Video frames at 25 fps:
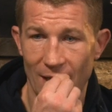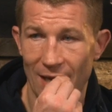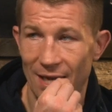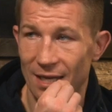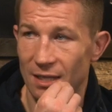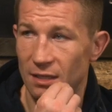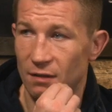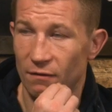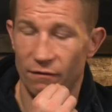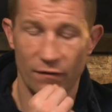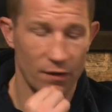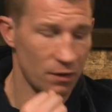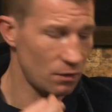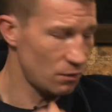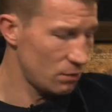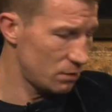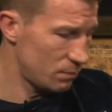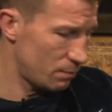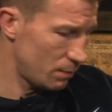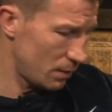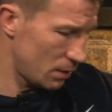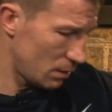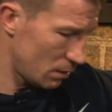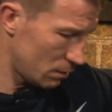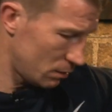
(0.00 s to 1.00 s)
eight defenders,
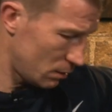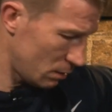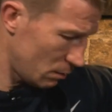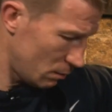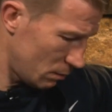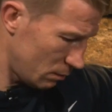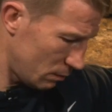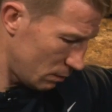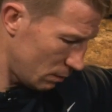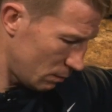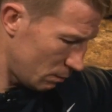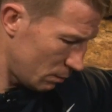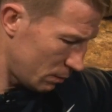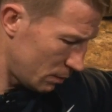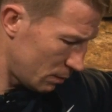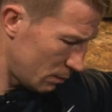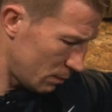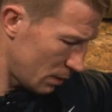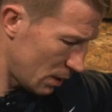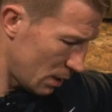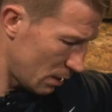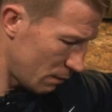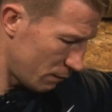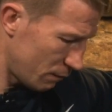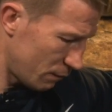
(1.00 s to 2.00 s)
but
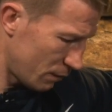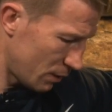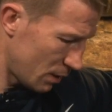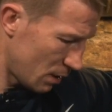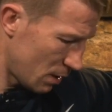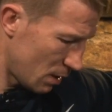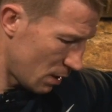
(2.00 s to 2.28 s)
we have